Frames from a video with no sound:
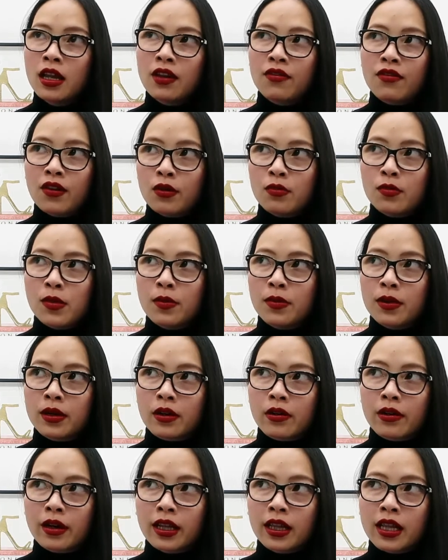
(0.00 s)
if I remember
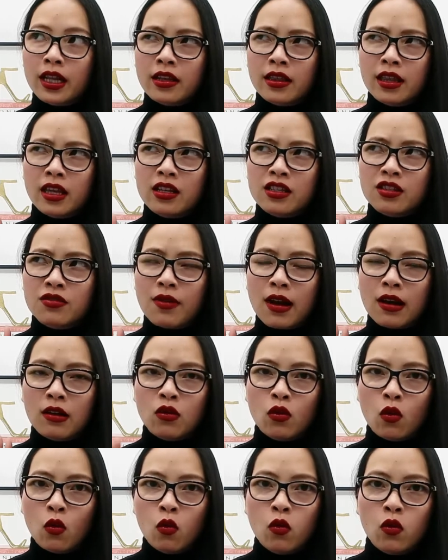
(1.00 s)
correctly. I think it's
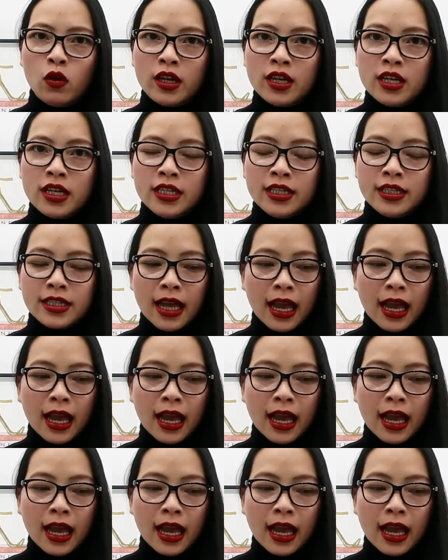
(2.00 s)
around August,